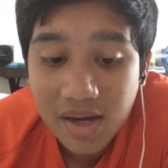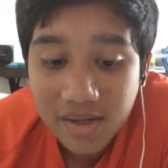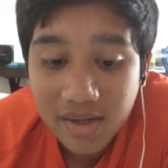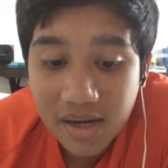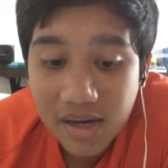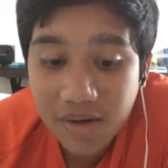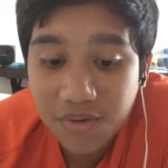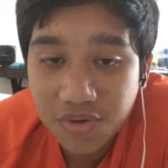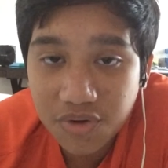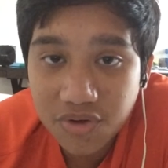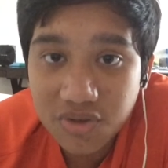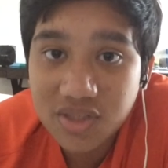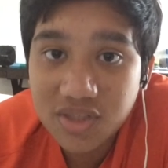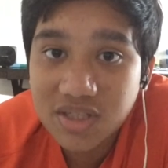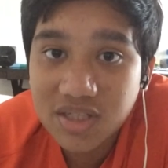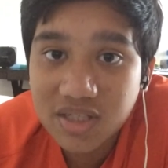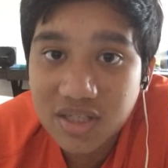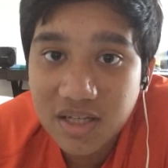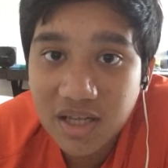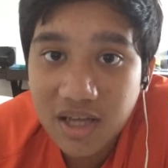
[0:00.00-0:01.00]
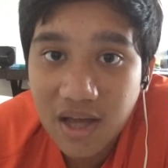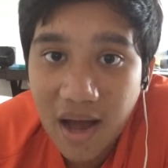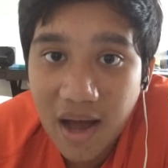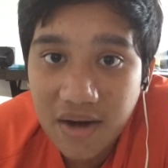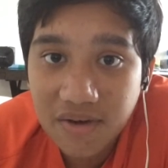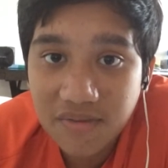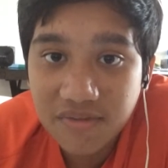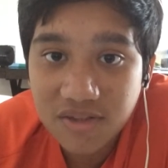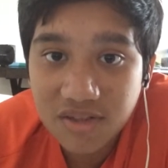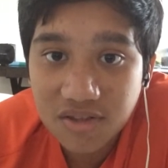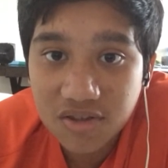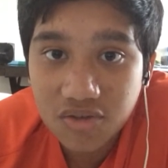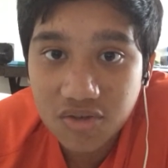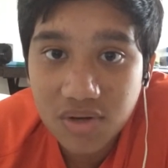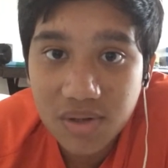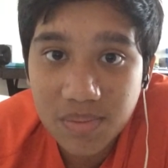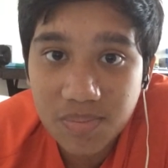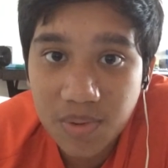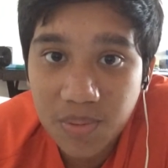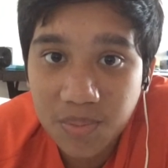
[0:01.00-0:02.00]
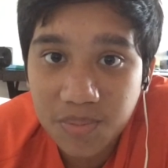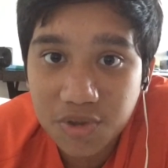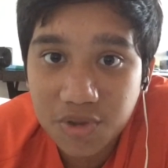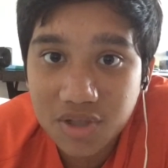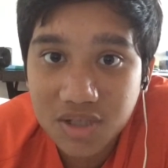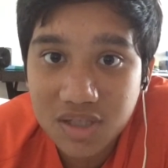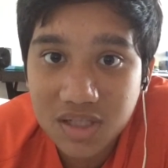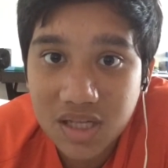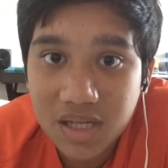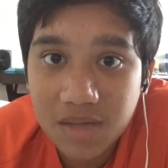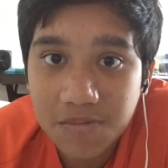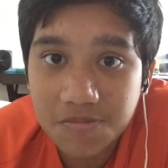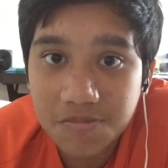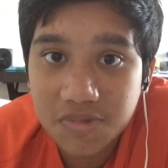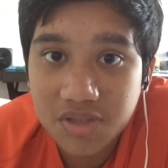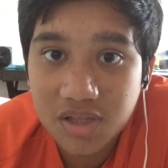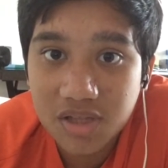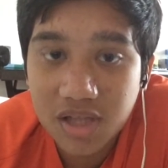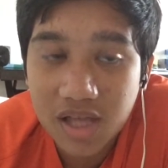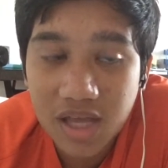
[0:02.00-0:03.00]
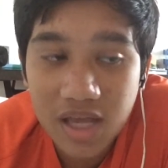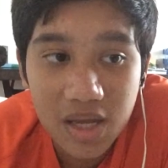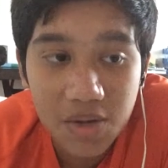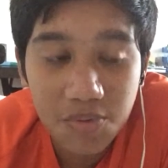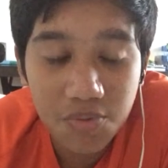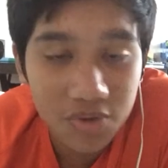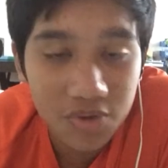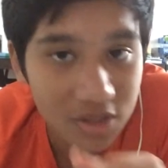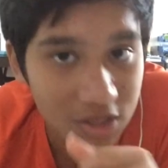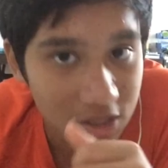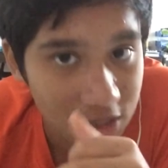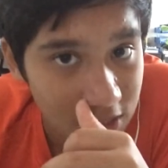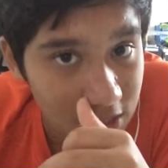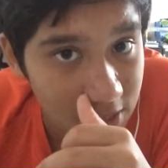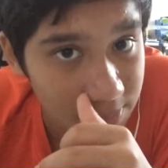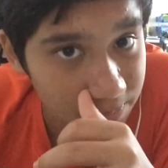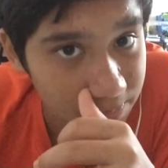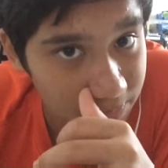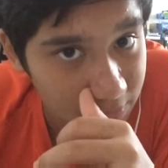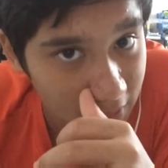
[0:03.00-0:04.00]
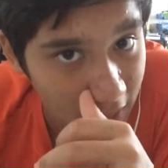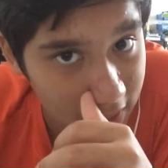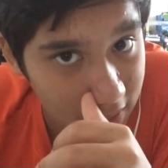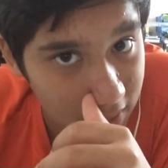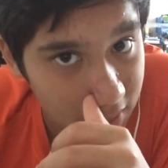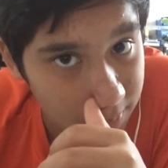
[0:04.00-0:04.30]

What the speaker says: Now, Norwich City, out of the 3 promoted teams, they were the team that